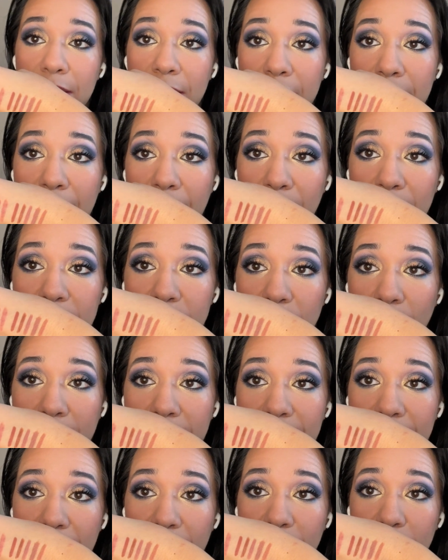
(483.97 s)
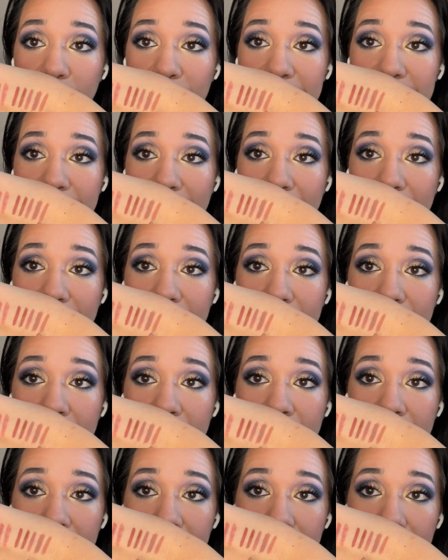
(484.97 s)
That one's right there. You can tell
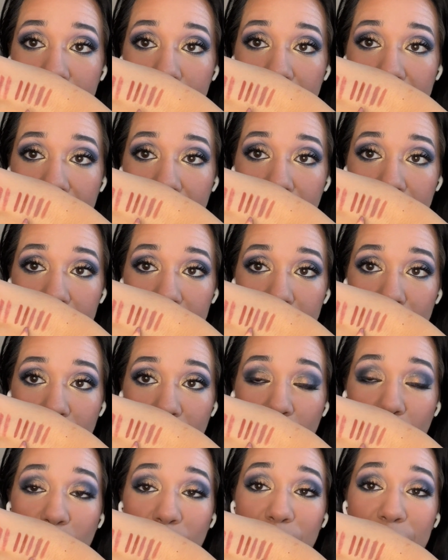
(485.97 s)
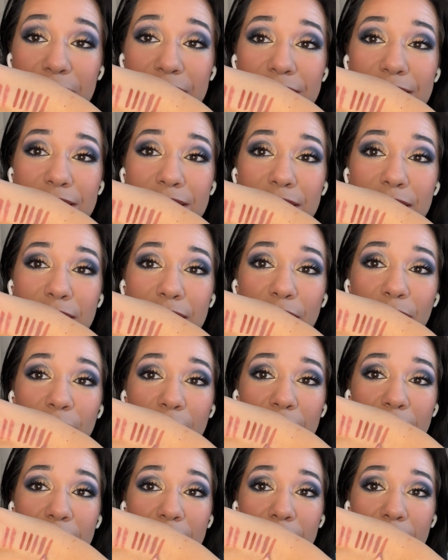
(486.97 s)
compared to Mauve, it is
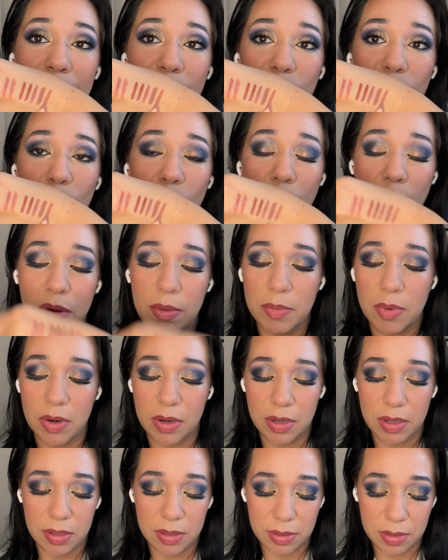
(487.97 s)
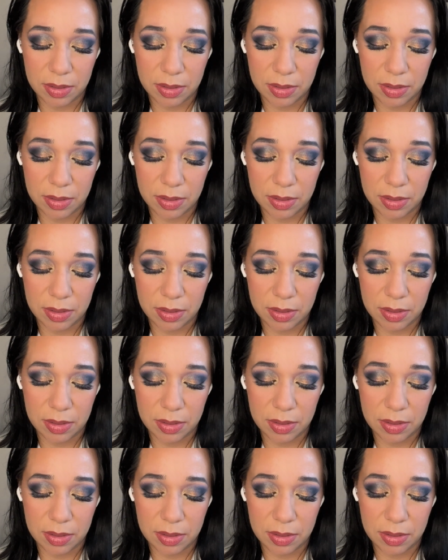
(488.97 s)
significantly warmer.